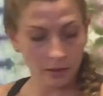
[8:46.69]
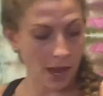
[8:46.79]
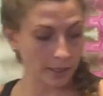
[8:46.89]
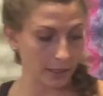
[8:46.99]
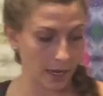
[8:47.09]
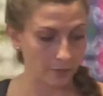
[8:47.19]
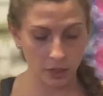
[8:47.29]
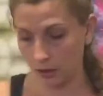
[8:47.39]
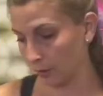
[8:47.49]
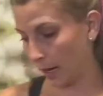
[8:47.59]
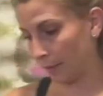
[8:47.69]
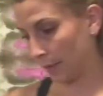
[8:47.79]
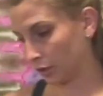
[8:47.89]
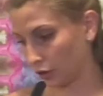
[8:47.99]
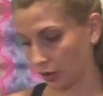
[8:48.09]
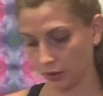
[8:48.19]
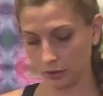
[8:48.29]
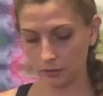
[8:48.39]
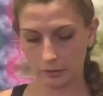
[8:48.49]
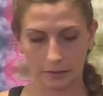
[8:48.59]
I like having all mine measured
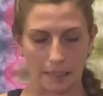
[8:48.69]
and